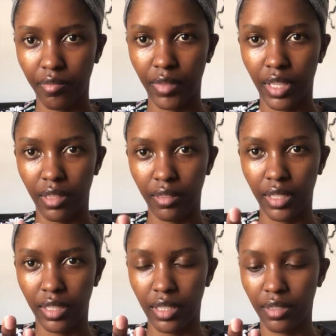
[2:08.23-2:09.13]
Okay,
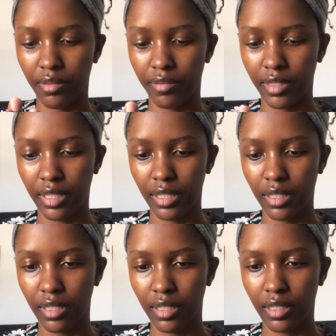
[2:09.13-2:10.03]
that kind of
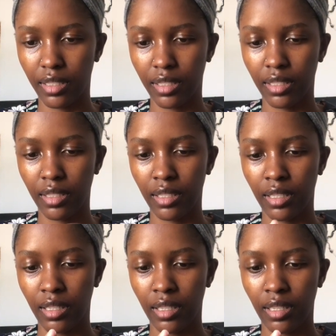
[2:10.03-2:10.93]
fits.
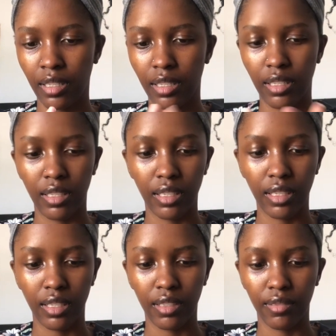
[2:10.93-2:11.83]
That
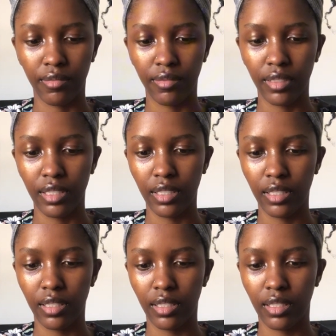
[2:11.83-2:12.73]
kind of
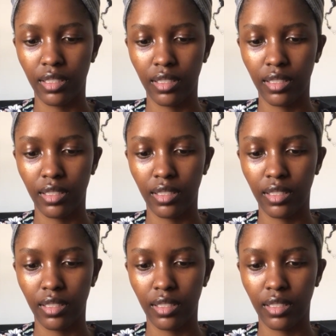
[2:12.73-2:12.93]
fits.